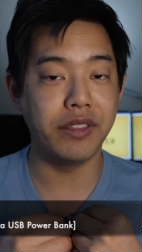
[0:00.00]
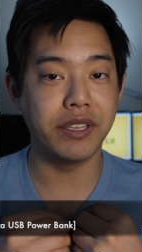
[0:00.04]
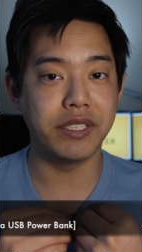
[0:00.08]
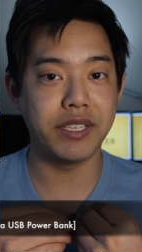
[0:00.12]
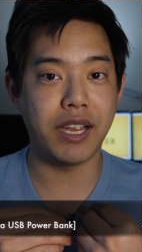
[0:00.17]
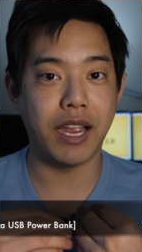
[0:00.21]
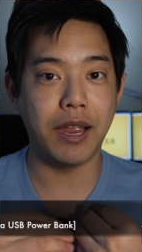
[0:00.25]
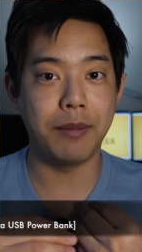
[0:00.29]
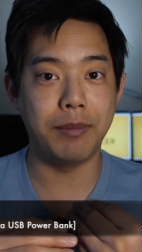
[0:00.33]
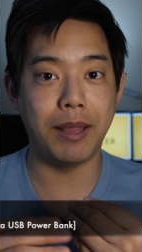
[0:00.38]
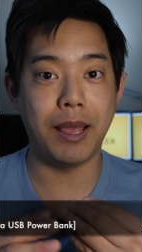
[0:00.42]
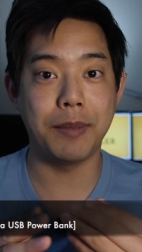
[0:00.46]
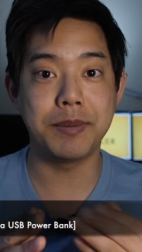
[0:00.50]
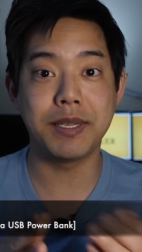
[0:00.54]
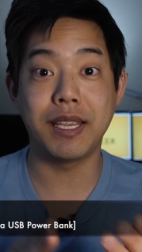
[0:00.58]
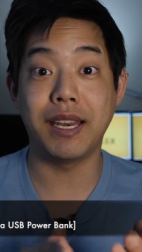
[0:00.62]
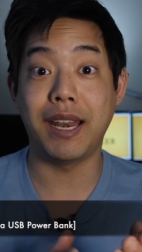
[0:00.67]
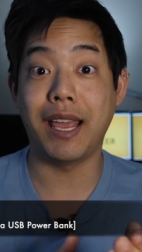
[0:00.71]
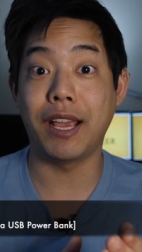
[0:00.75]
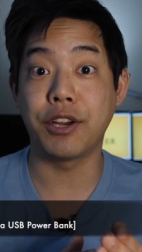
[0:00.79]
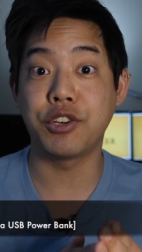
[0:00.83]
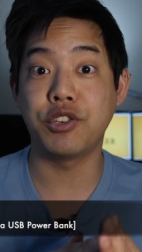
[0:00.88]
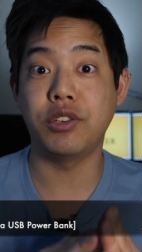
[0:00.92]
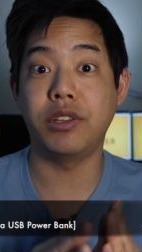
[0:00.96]
the time lapse
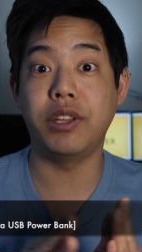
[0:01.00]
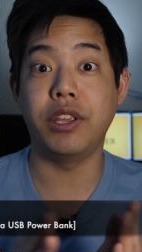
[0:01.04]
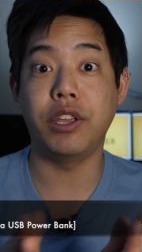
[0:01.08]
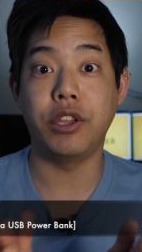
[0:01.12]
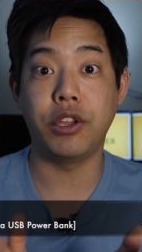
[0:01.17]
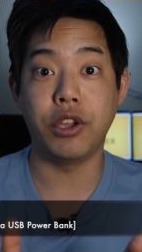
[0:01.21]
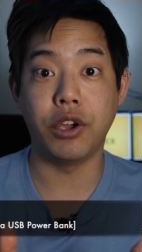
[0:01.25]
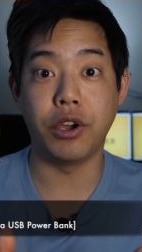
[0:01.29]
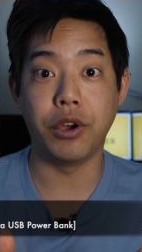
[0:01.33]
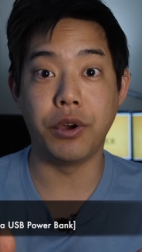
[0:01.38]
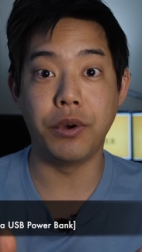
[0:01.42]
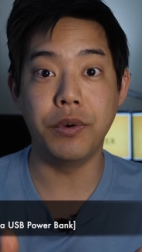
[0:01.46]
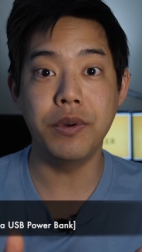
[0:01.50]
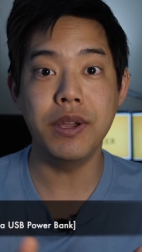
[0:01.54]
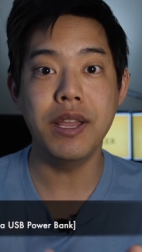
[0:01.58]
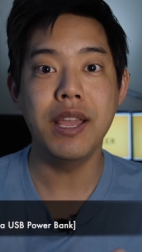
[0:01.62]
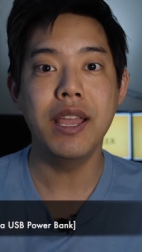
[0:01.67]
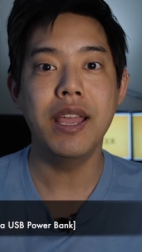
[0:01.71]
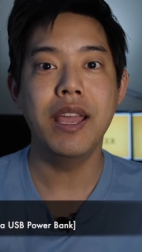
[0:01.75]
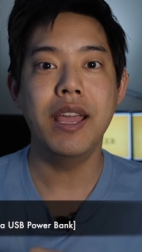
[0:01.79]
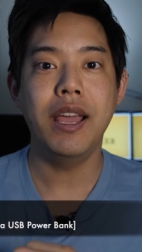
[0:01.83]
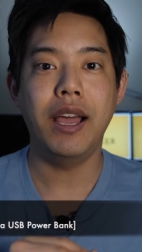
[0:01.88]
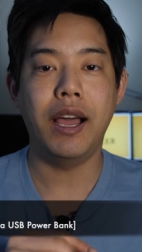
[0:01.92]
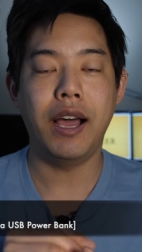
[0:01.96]
can actually go
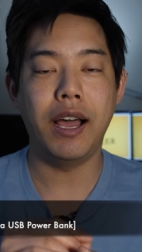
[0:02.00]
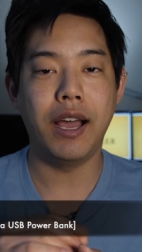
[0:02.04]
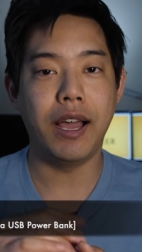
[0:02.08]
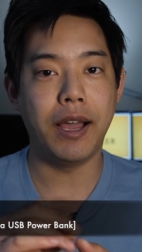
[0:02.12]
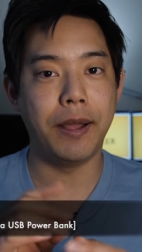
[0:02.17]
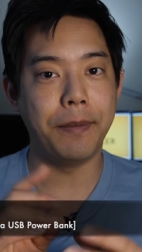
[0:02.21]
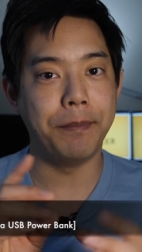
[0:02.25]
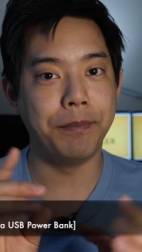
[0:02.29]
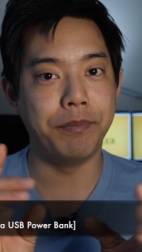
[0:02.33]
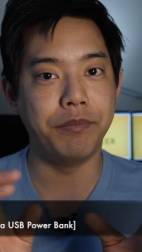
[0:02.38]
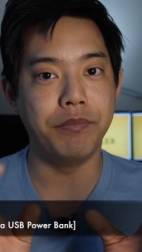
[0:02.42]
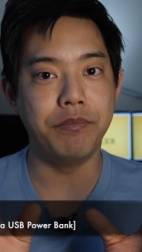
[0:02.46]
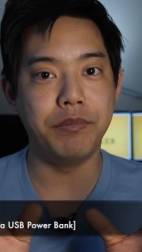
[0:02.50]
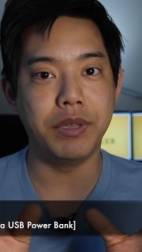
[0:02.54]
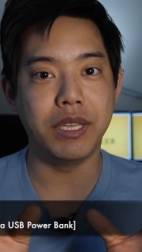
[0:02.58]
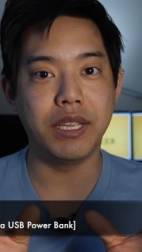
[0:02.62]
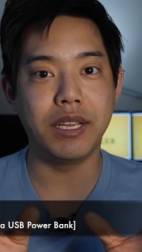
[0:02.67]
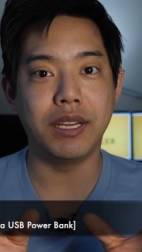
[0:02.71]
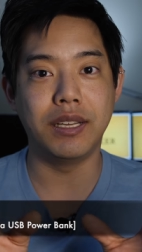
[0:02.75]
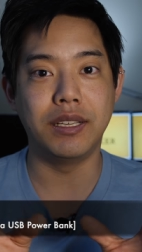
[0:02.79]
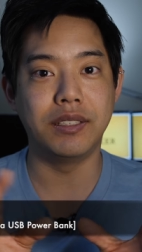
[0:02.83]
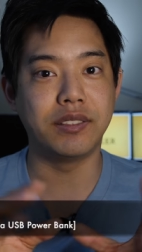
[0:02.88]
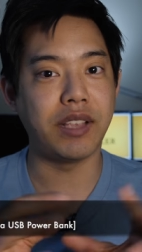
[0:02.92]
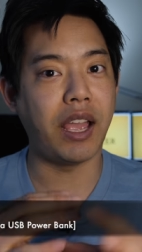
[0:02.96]
um,
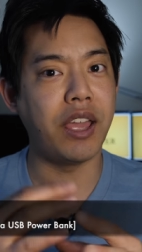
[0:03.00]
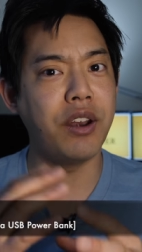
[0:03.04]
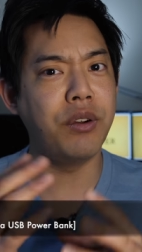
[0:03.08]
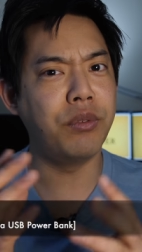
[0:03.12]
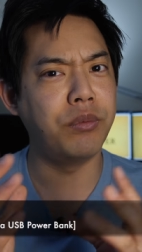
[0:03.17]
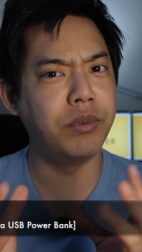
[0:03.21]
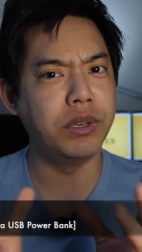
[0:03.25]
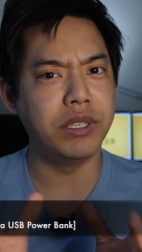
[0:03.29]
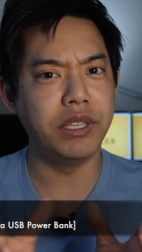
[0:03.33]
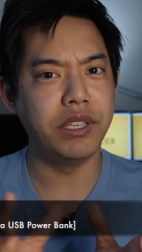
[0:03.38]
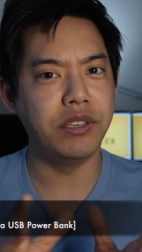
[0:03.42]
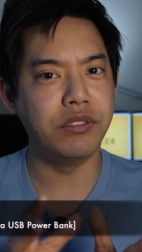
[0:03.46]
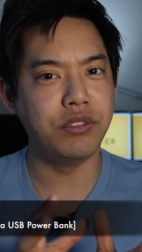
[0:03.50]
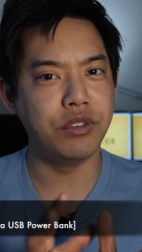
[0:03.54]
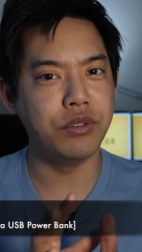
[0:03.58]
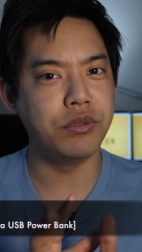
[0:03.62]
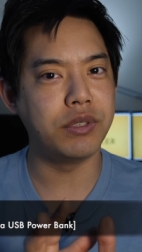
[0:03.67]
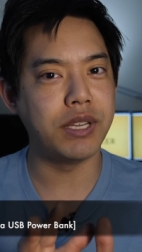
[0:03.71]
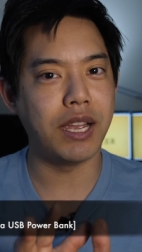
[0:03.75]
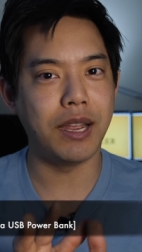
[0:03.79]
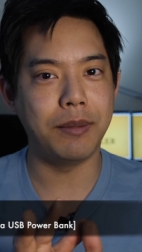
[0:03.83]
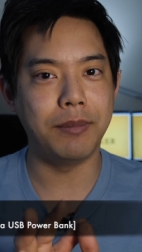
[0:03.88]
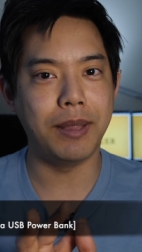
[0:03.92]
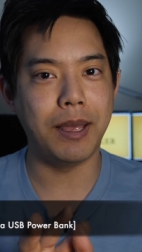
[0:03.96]
because I don't really do
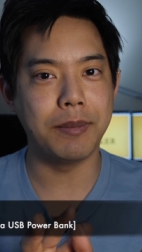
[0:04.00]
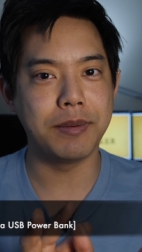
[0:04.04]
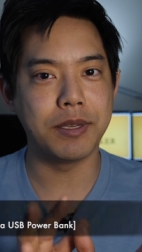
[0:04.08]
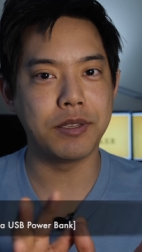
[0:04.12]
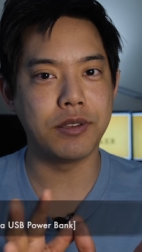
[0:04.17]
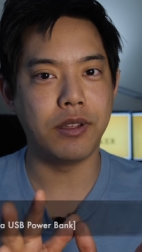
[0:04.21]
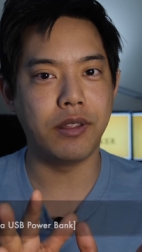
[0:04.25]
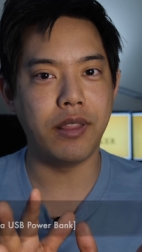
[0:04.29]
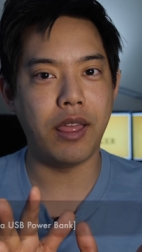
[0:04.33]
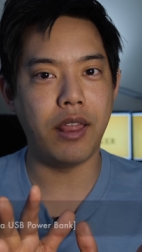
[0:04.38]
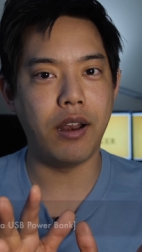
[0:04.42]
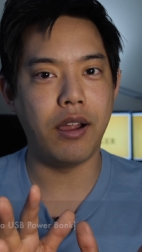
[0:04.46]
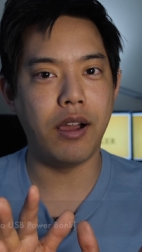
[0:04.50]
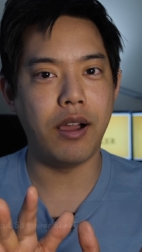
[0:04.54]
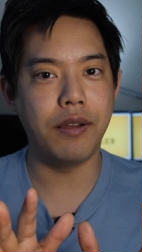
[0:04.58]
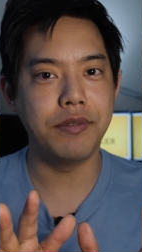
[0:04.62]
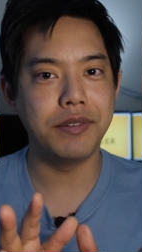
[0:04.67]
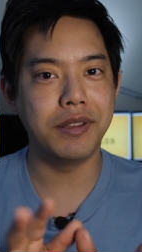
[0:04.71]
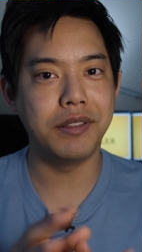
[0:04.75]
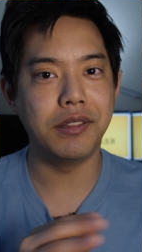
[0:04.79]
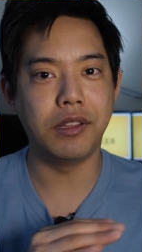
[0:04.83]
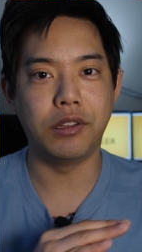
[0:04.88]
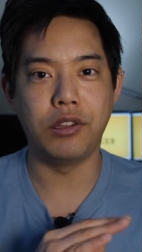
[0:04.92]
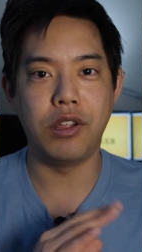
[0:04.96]
time lapses all that
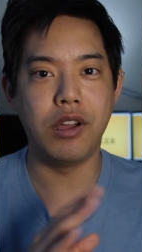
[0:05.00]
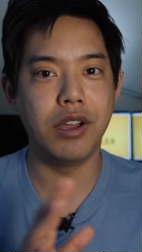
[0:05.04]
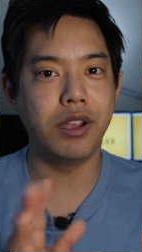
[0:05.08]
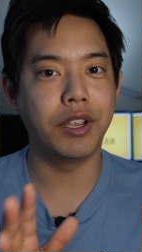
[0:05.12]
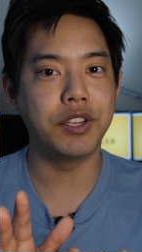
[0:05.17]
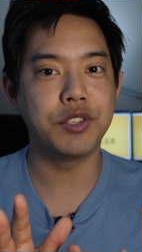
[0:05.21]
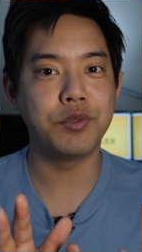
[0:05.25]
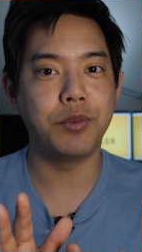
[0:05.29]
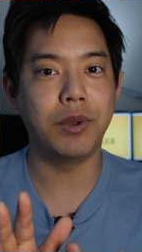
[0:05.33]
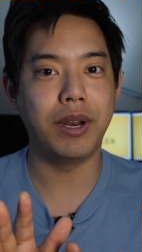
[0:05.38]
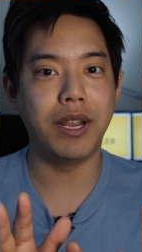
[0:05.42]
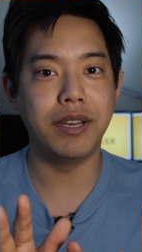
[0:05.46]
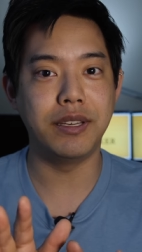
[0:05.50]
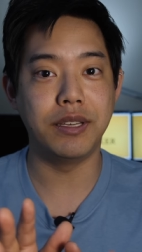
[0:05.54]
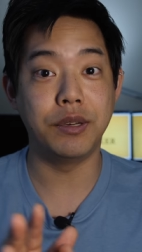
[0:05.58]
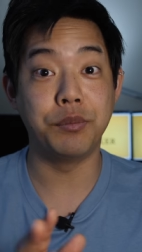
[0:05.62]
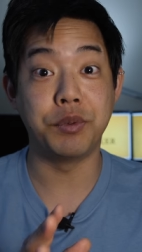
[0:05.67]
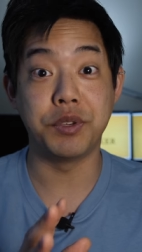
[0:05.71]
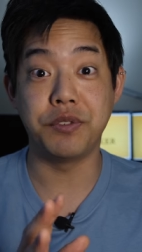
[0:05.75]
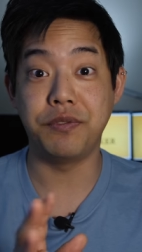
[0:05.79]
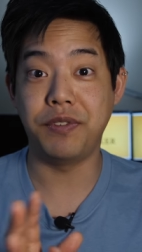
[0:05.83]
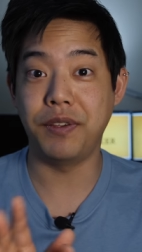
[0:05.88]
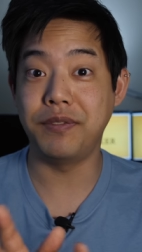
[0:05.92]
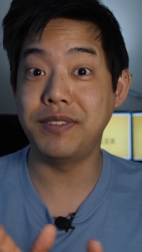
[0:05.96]
often. The longest one I did
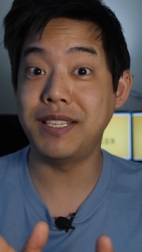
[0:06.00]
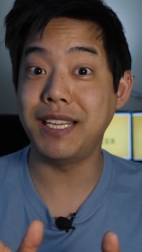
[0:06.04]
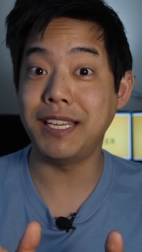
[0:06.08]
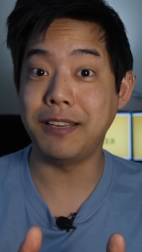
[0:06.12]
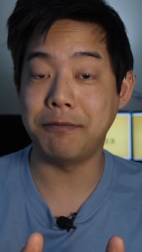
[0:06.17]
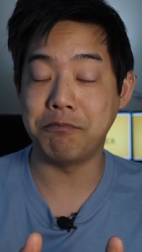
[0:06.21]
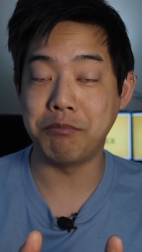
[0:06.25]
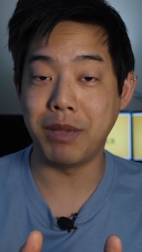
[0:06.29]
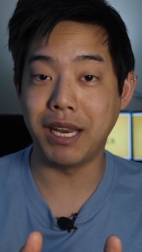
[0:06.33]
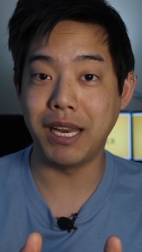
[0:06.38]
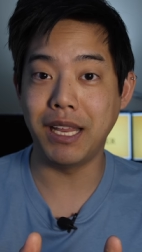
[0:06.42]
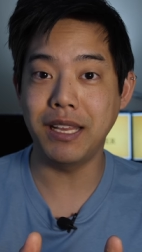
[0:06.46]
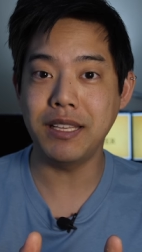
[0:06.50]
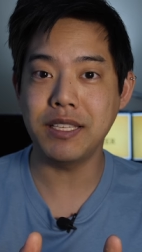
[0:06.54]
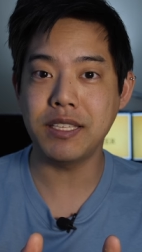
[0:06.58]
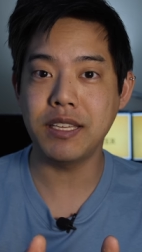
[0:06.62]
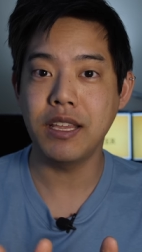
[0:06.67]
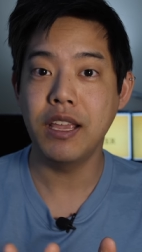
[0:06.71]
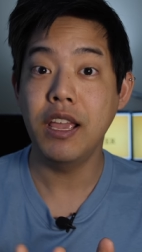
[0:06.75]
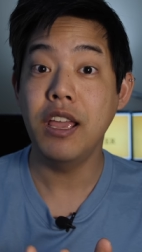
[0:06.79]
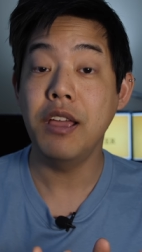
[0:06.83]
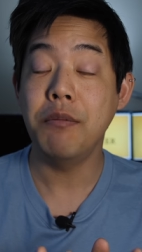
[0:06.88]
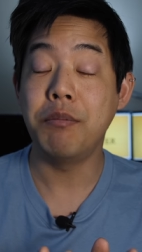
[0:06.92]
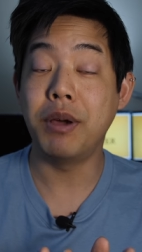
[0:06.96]
was 15 minutes.